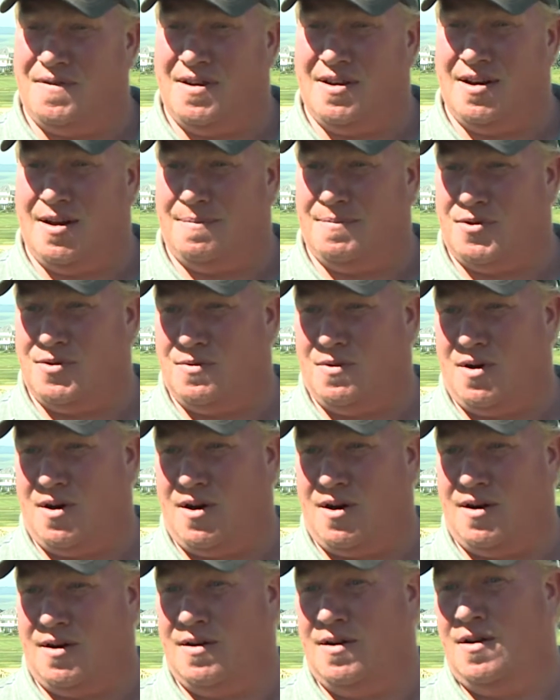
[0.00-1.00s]
feet up to
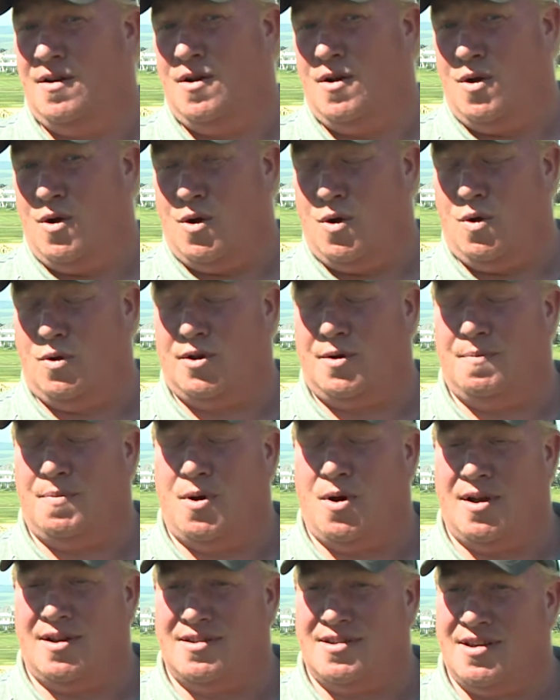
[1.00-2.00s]
our holding
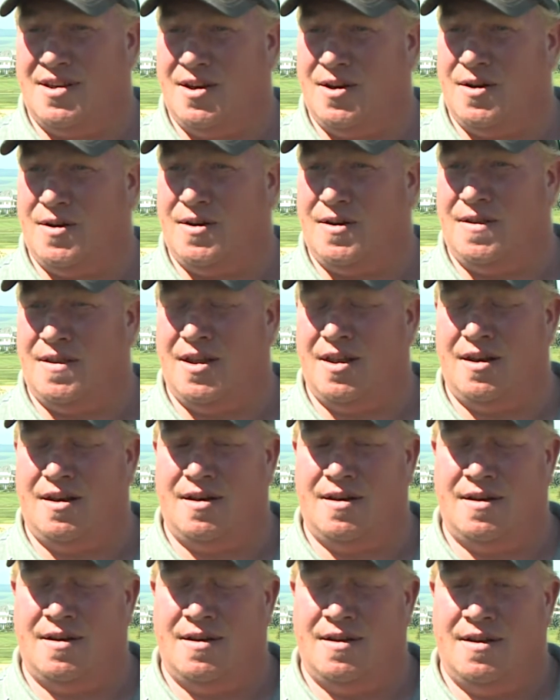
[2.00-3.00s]
ponds here, and
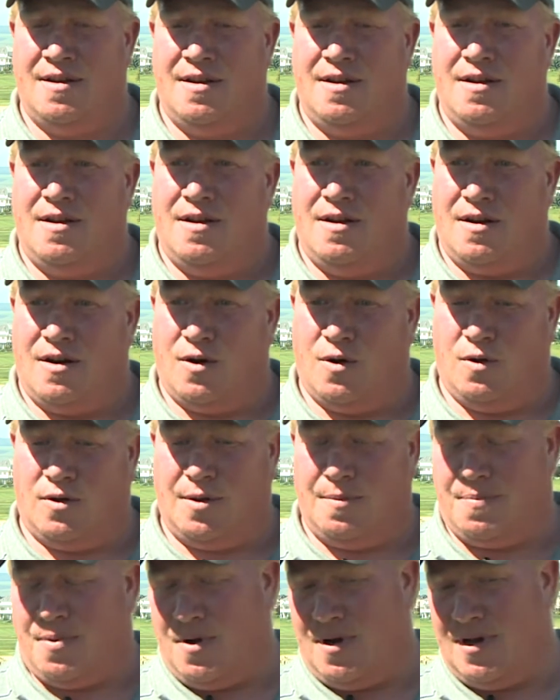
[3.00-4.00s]
then our
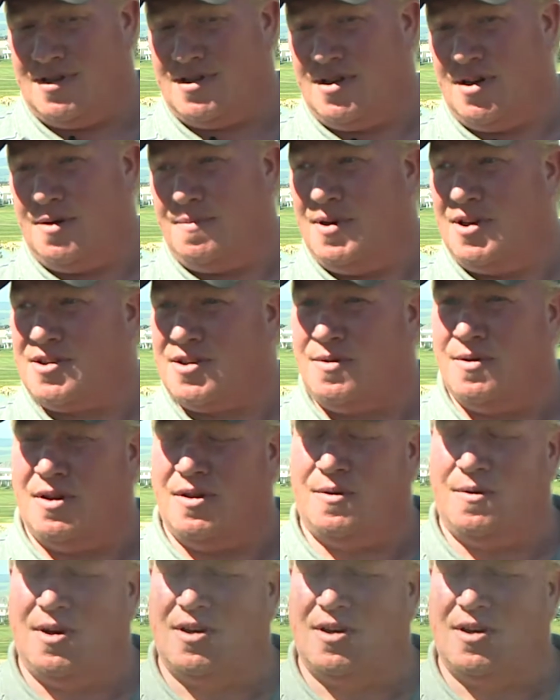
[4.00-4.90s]
holding ponds here basically run the